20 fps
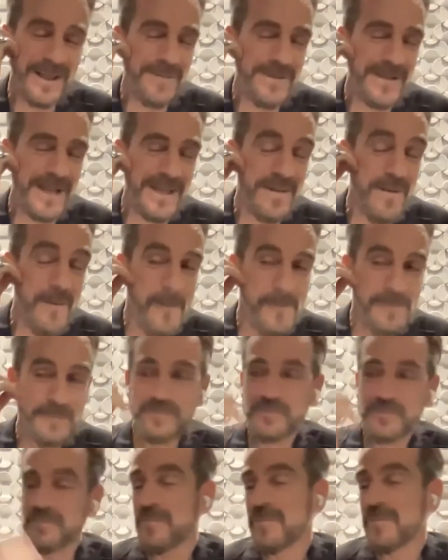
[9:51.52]
I mean, I,
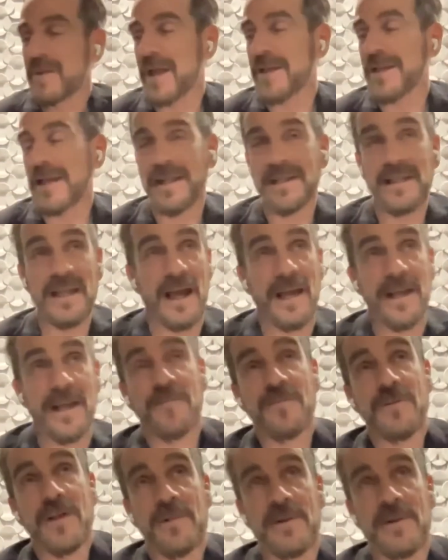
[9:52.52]
I, I
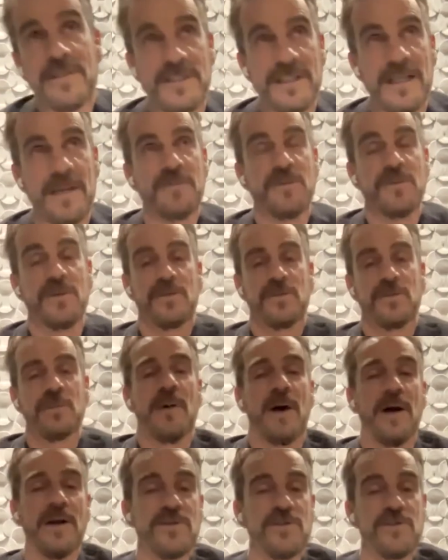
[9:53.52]
have never slept too
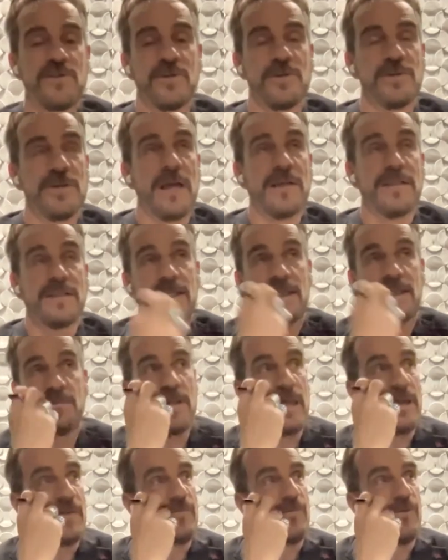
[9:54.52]
much. Usually I sleep
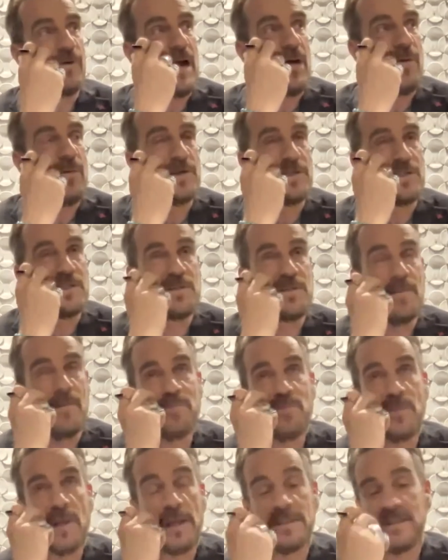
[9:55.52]
like four hours
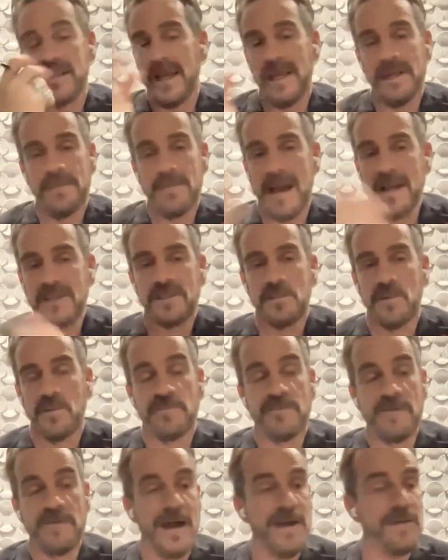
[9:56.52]
a day,
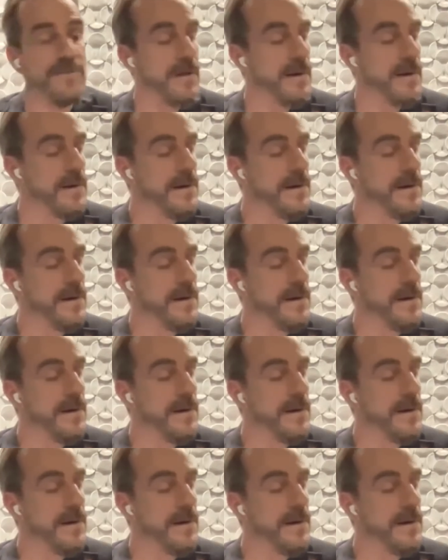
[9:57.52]
maximum five.